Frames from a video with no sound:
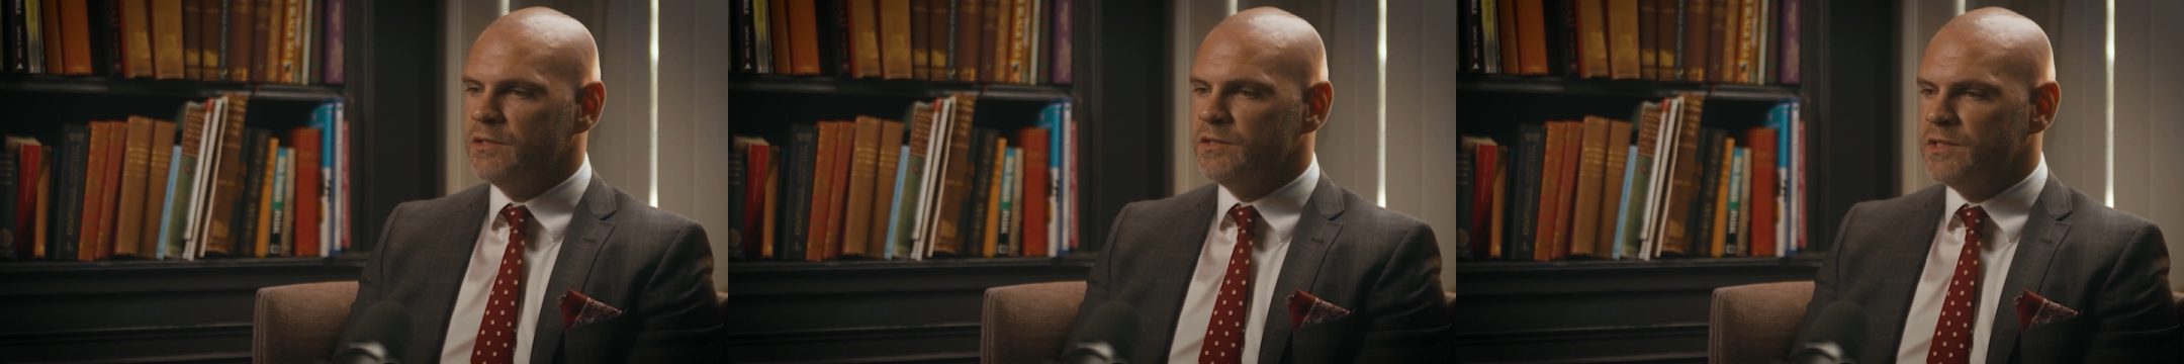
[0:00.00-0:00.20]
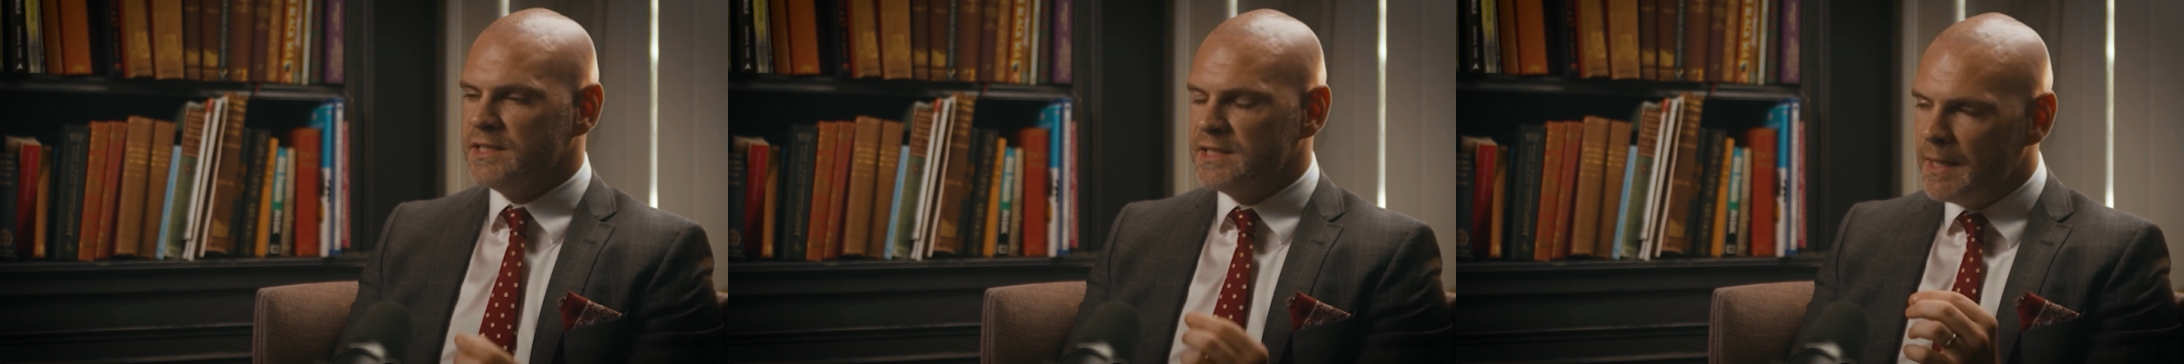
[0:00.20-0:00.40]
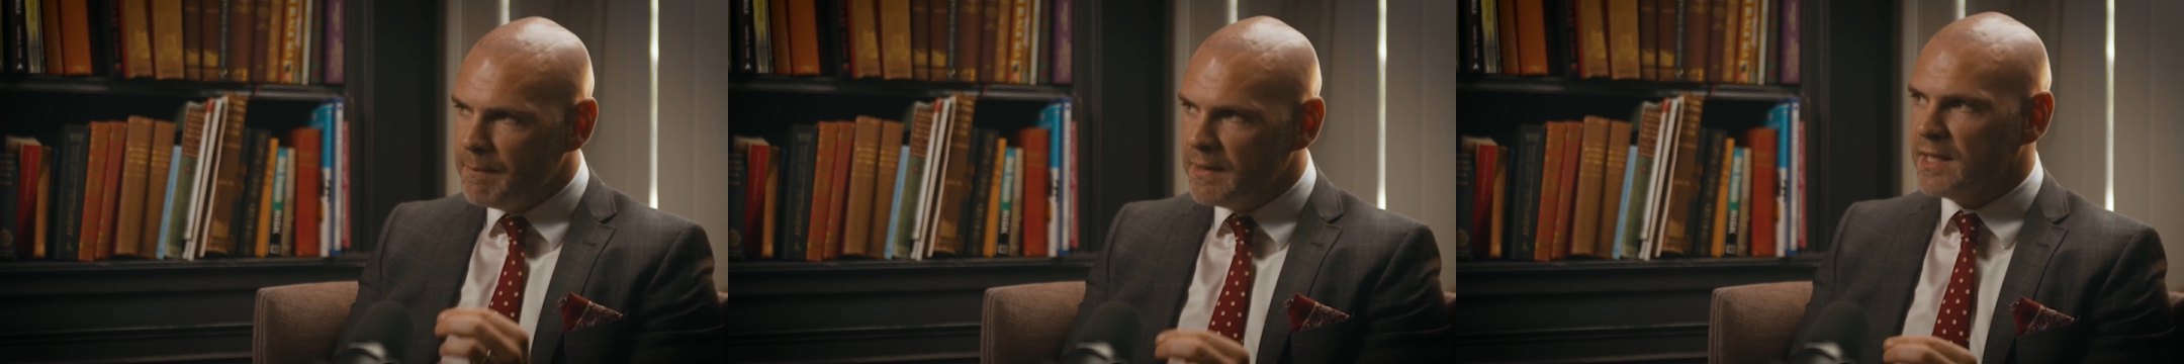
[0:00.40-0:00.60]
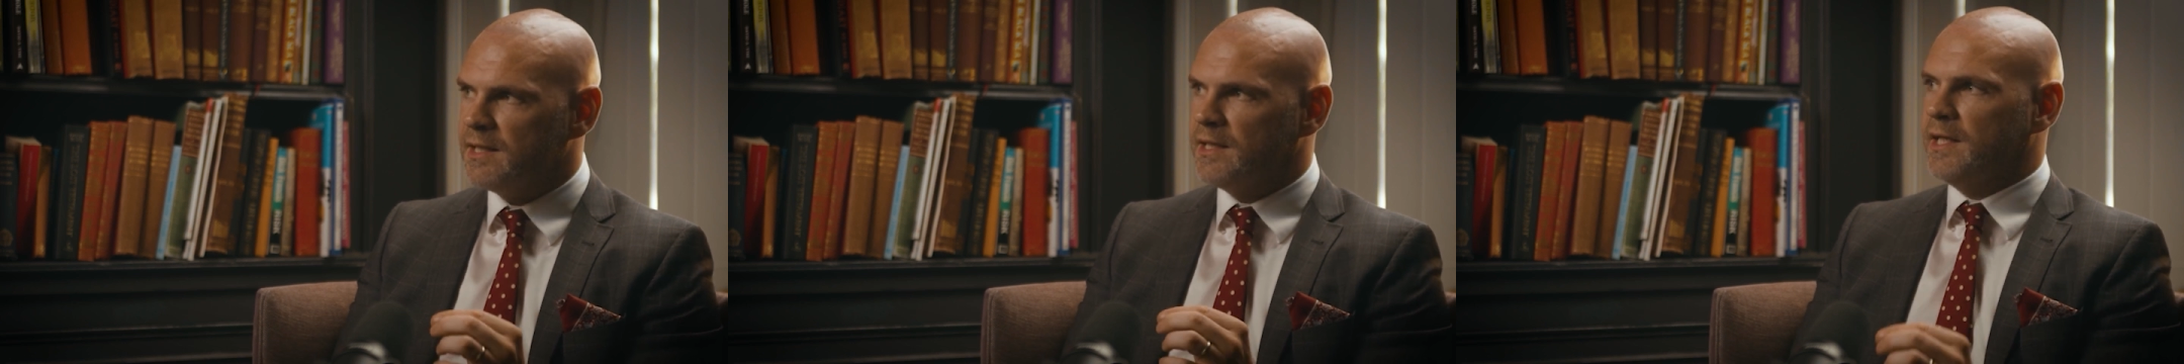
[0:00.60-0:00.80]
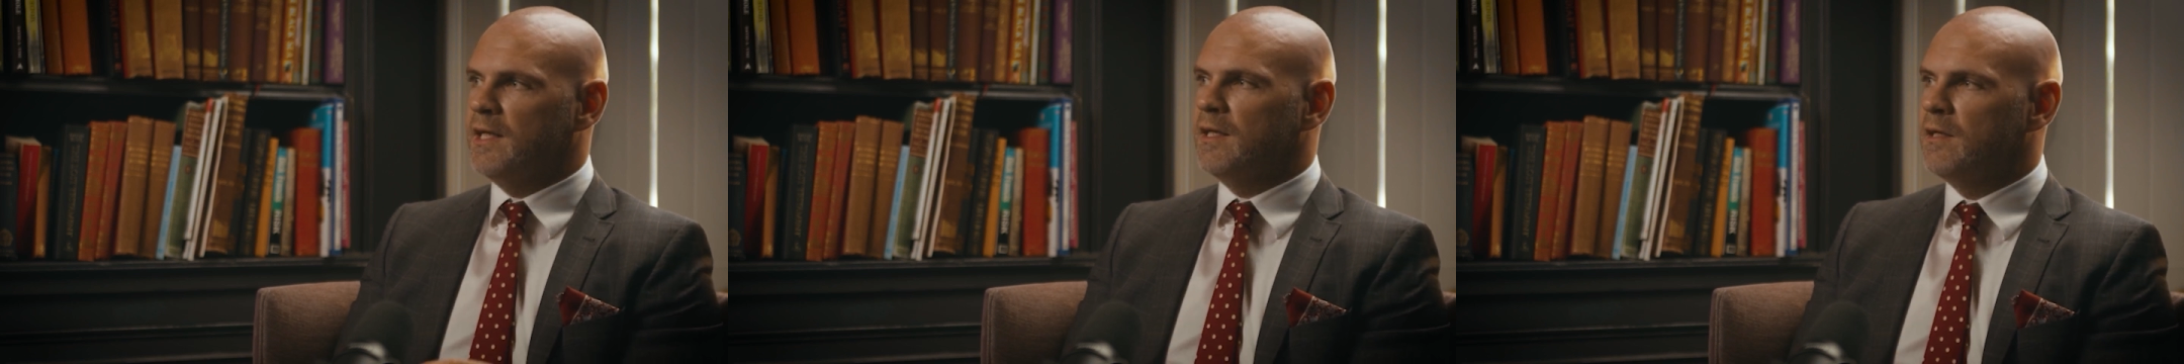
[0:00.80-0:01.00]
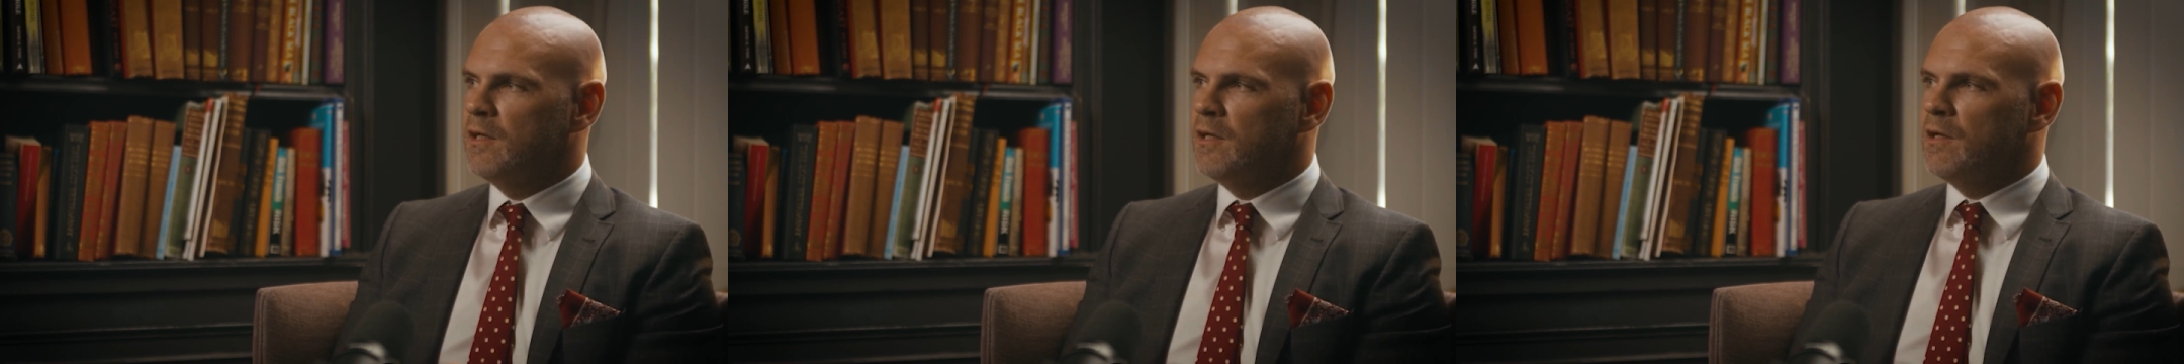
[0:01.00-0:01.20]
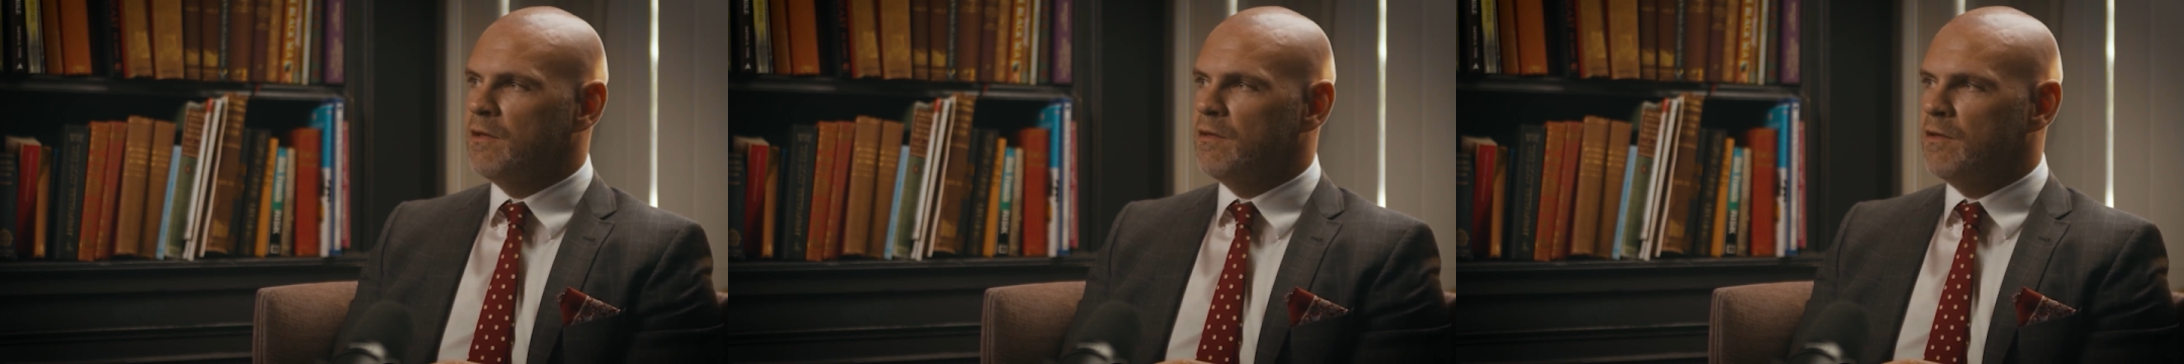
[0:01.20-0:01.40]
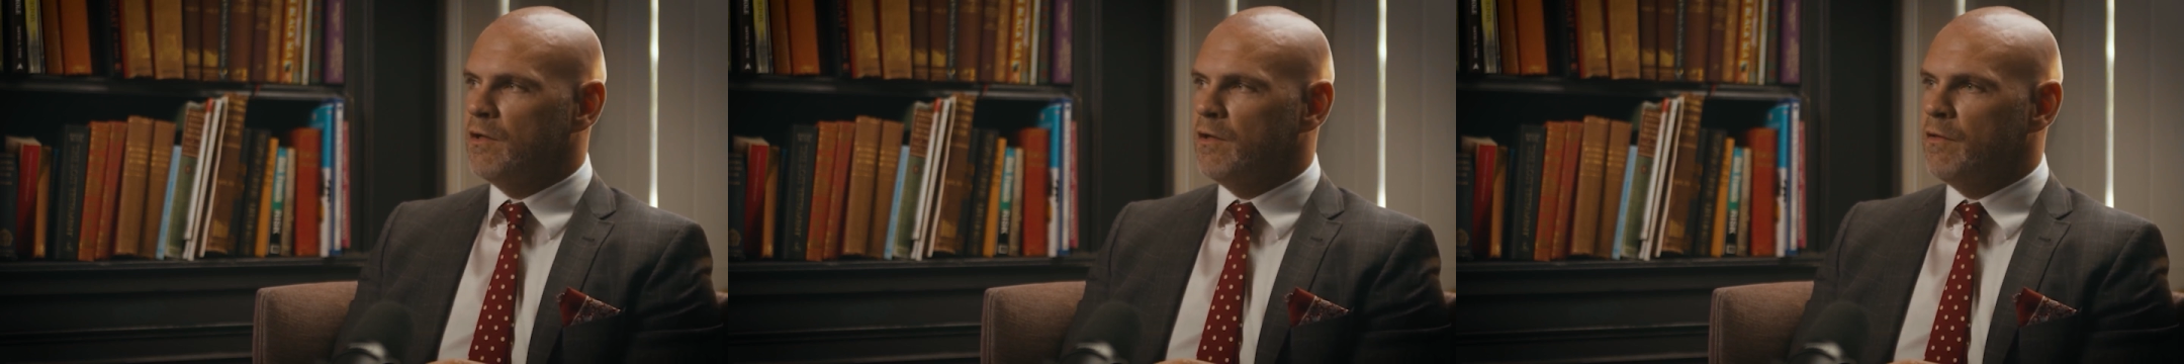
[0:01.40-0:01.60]
typically
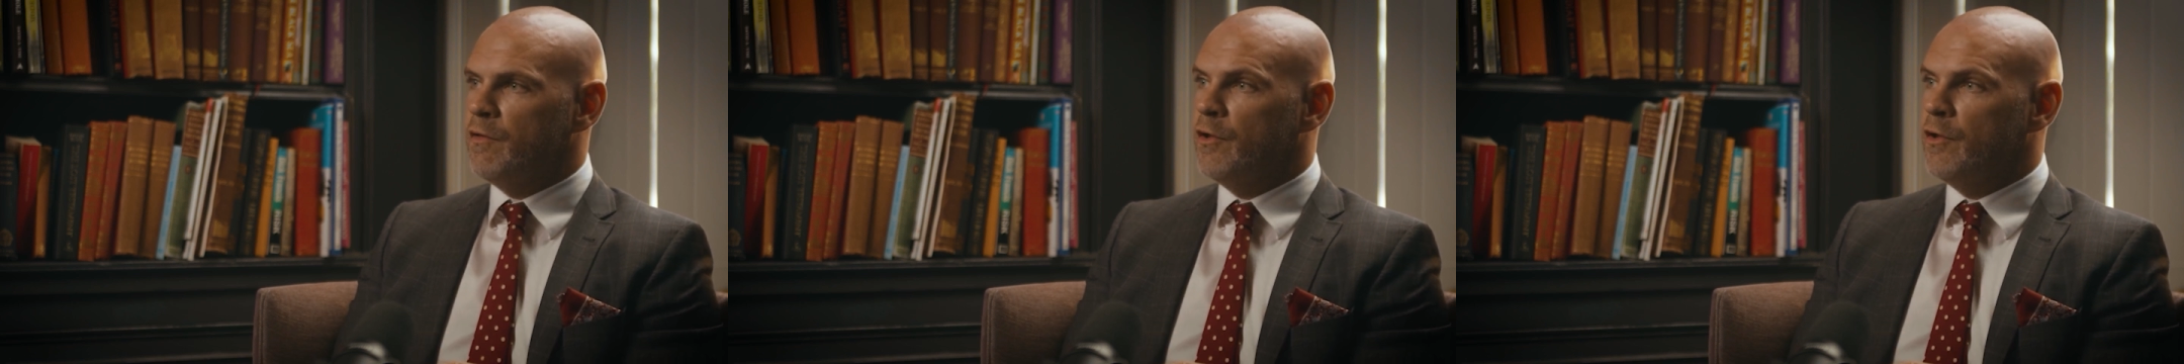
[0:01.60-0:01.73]
the